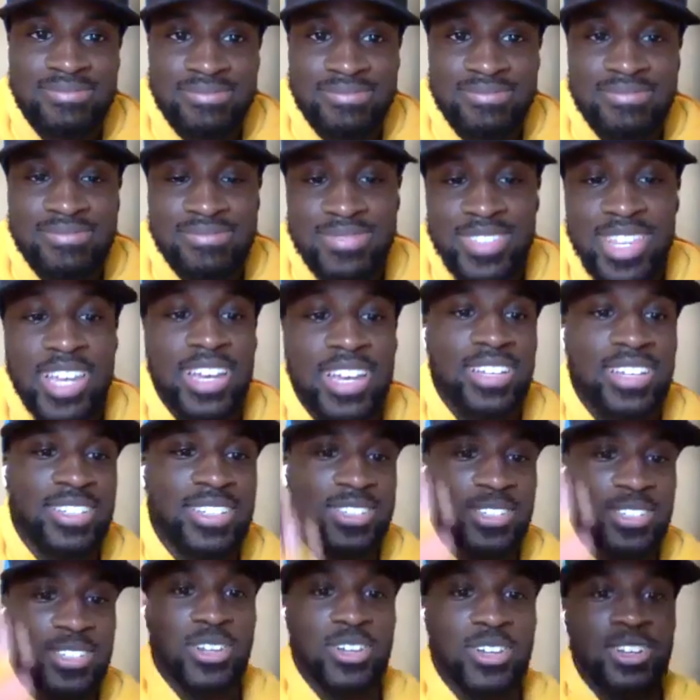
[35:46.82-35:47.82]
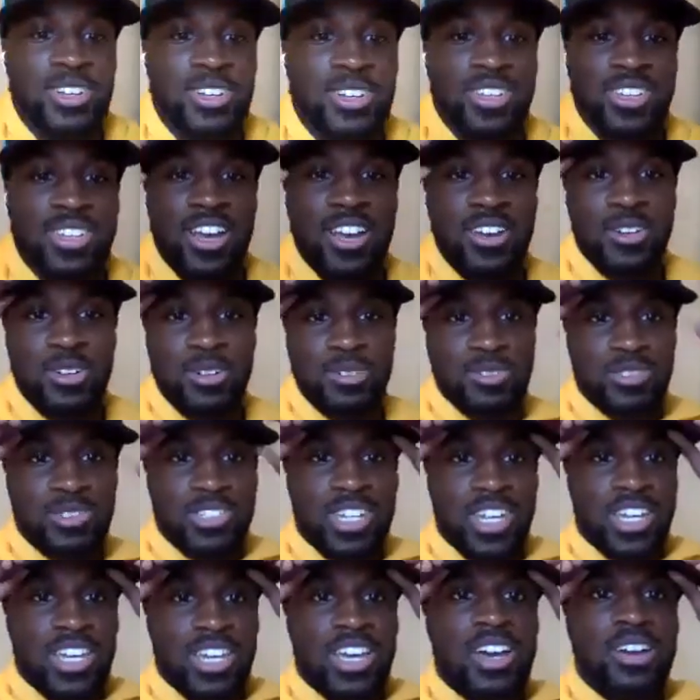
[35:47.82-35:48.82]
Yeah, so y'all go
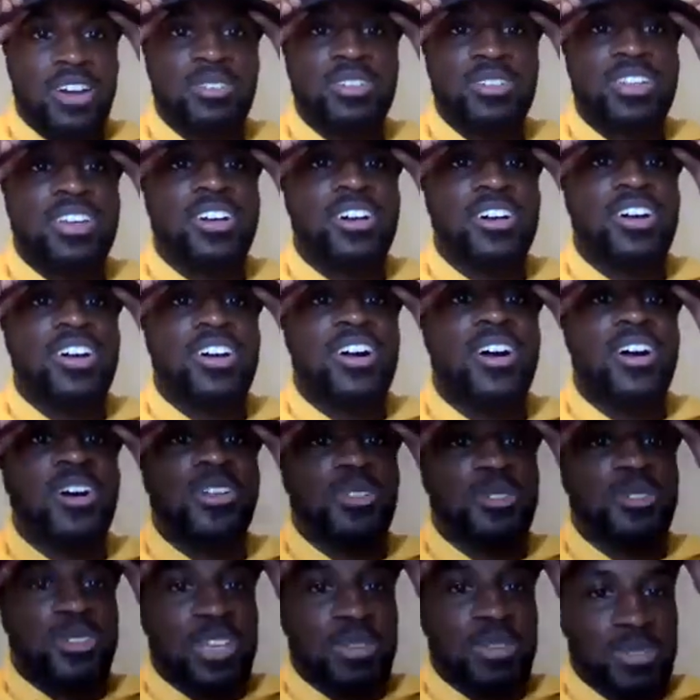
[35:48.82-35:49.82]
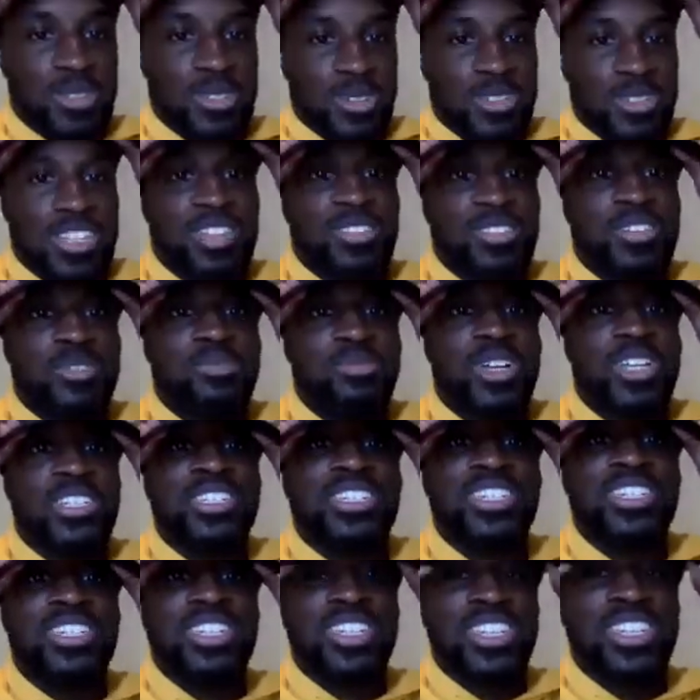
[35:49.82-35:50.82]
check out all those episodes that were
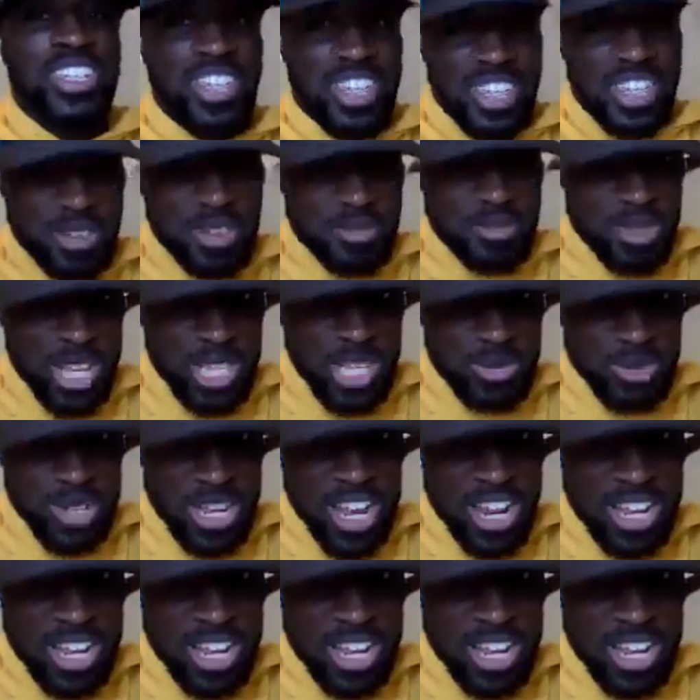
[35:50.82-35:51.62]
mentioned. Plus, we